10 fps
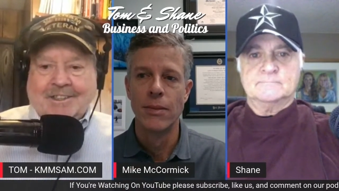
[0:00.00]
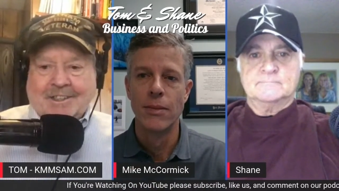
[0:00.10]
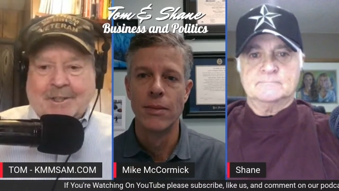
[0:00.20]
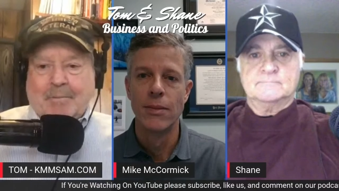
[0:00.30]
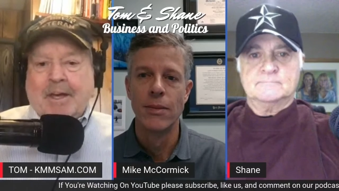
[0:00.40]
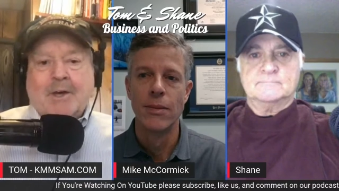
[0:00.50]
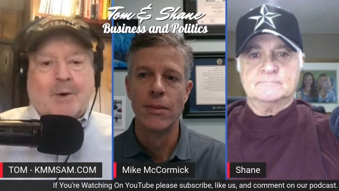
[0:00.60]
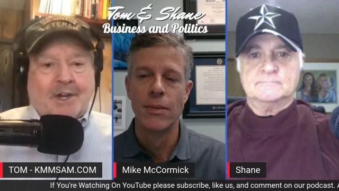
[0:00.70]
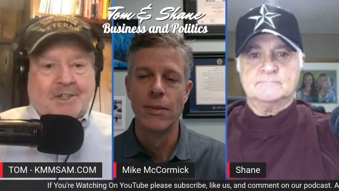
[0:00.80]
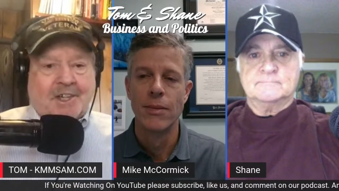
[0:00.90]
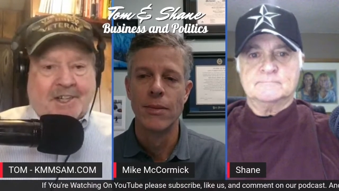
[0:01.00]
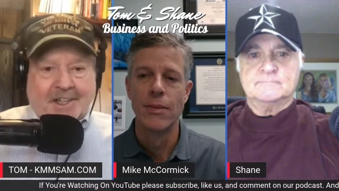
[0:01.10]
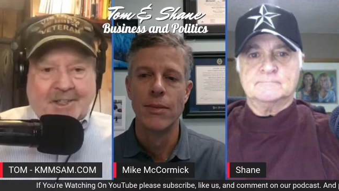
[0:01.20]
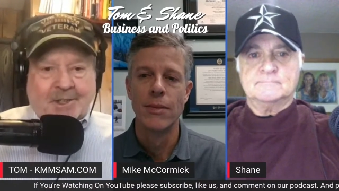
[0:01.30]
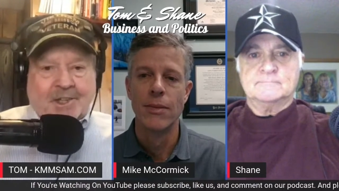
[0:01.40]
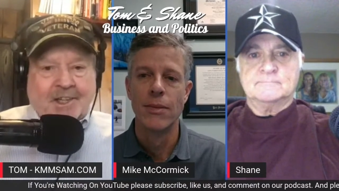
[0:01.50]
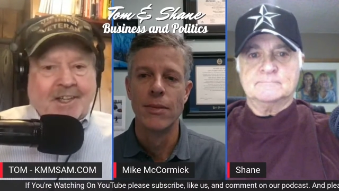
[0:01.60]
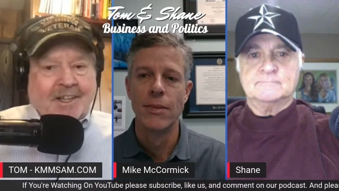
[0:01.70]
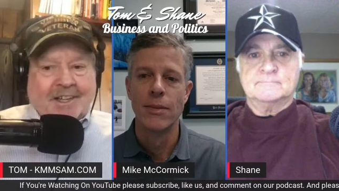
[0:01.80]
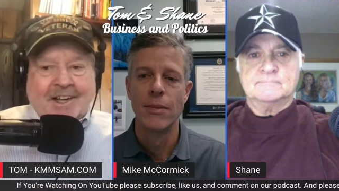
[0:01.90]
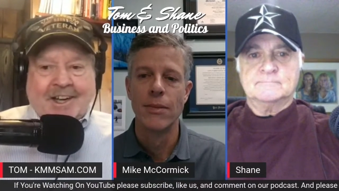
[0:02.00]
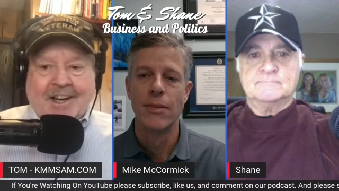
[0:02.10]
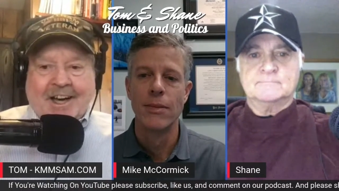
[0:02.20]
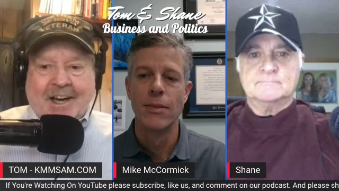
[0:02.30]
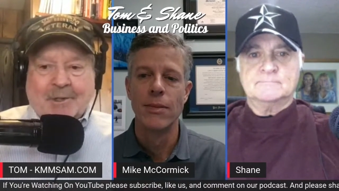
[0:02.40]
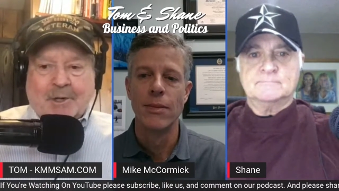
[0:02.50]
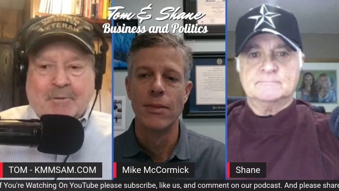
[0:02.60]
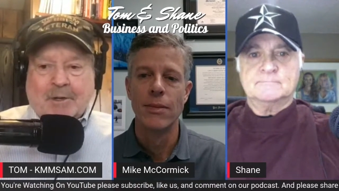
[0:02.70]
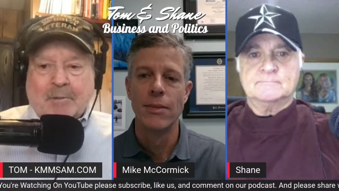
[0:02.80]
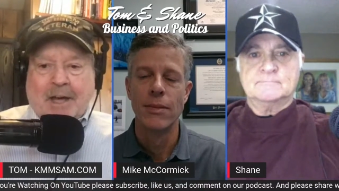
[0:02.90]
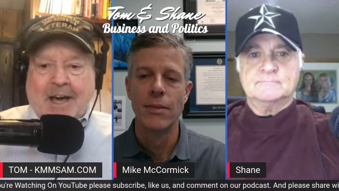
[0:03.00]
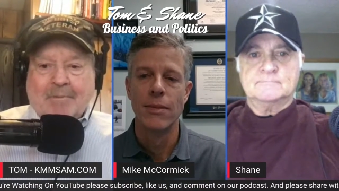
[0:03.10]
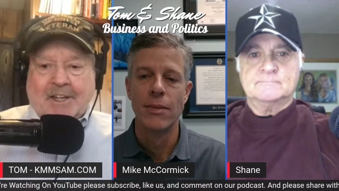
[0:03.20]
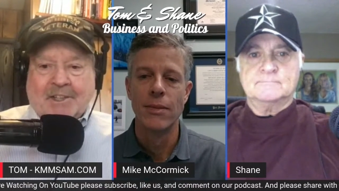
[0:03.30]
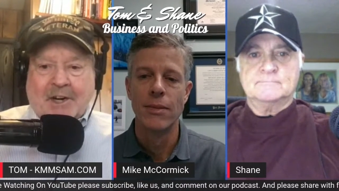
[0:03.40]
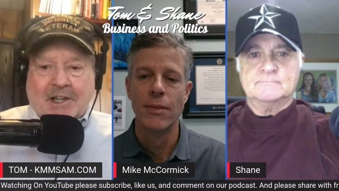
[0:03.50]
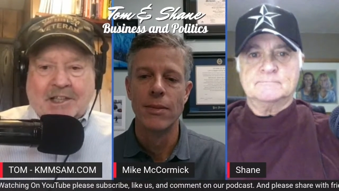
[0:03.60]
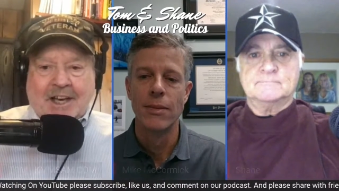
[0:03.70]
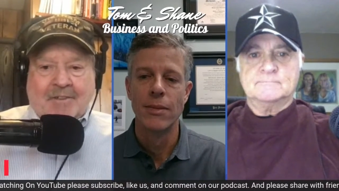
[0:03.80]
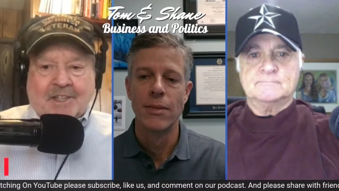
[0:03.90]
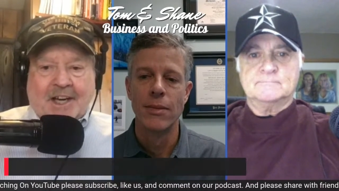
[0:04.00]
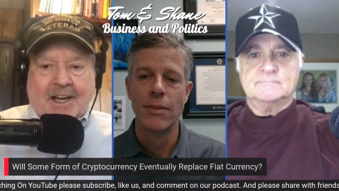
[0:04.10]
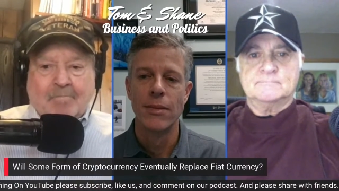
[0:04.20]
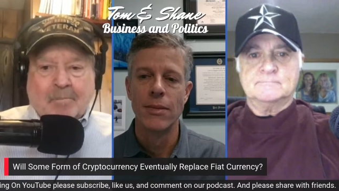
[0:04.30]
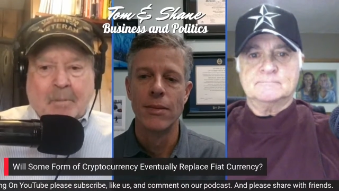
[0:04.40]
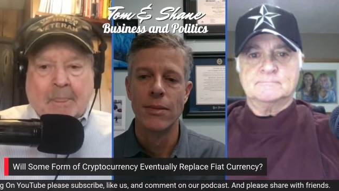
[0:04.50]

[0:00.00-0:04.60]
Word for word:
Speaker 1: the big question is, uh, I don't know if it'll happen in our lifetime,